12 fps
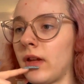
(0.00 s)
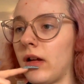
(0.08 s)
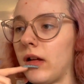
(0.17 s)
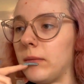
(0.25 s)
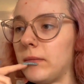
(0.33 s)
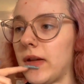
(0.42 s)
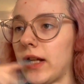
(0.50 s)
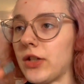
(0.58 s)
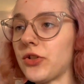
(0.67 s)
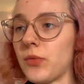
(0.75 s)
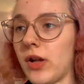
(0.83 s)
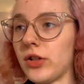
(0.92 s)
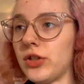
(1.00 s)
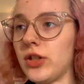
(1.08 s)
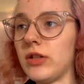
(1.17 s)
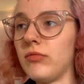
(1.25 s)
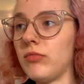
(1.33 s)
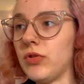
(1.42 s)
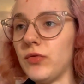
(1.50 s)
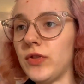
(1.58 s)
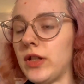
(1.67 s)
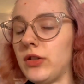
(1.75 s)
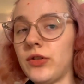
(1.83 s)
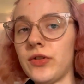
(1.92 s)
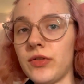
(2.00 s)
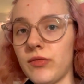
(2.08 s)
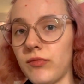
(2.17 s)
Um, and I swatched it using just